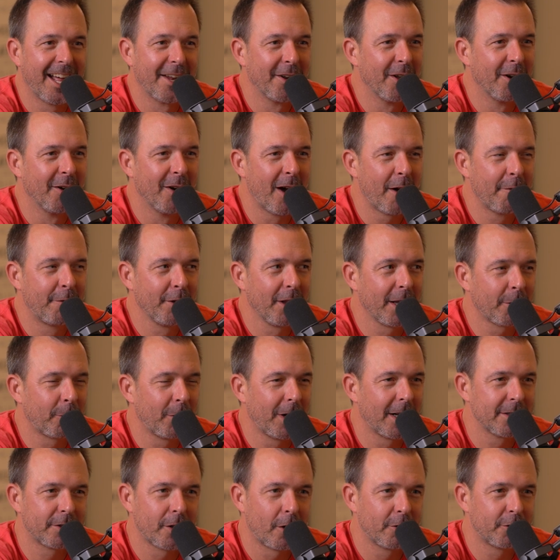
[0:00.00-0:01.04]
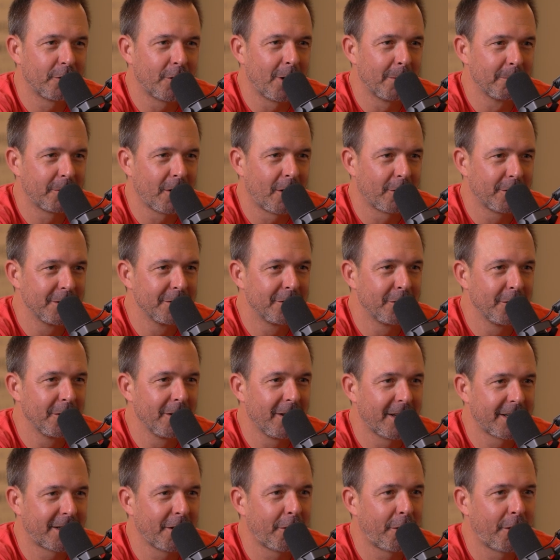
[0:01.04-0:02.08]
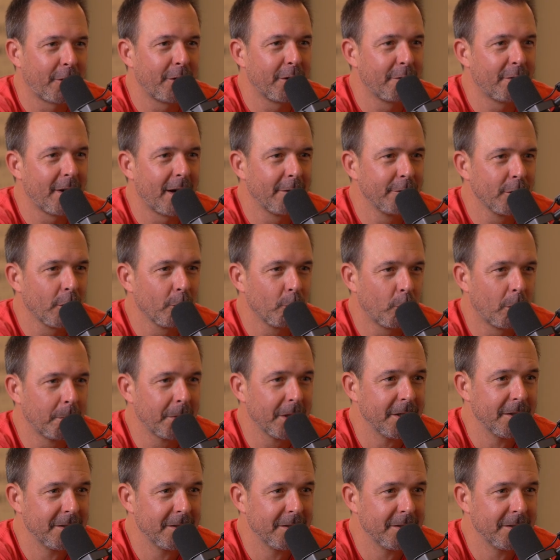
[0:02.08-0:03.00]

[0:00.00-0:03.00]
I know. I feel like when I talk to her, I'm talking to like a 35-year-old woman.